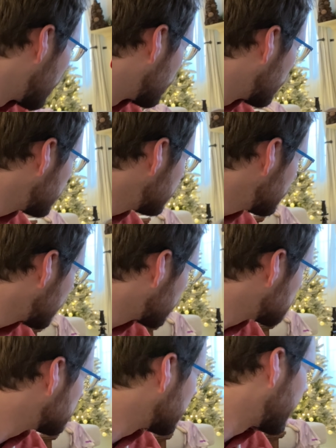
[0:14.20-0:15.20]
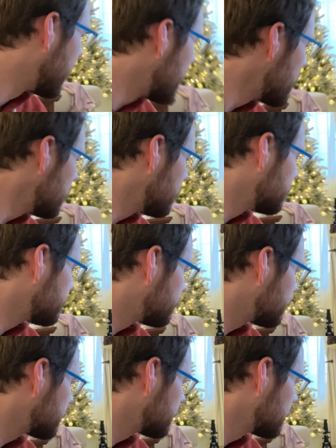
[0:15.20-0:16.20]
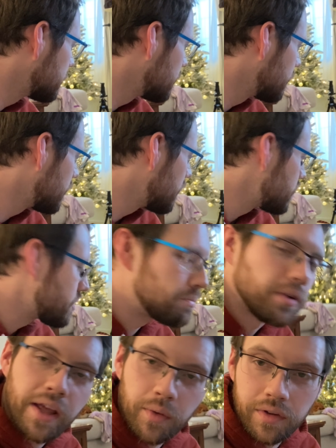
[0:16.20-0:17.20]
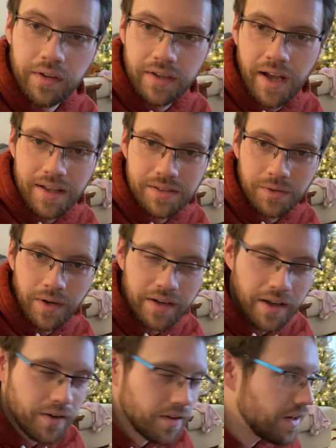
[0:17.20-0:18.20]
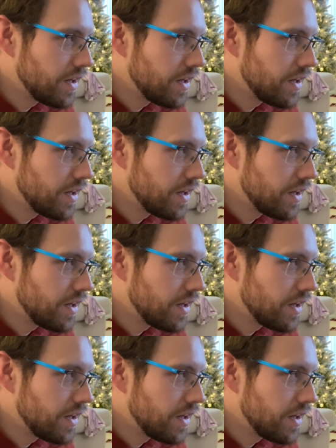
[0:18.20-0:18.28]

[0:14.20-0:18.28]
what are you doing? Are you playing? She's playing with her castle right now.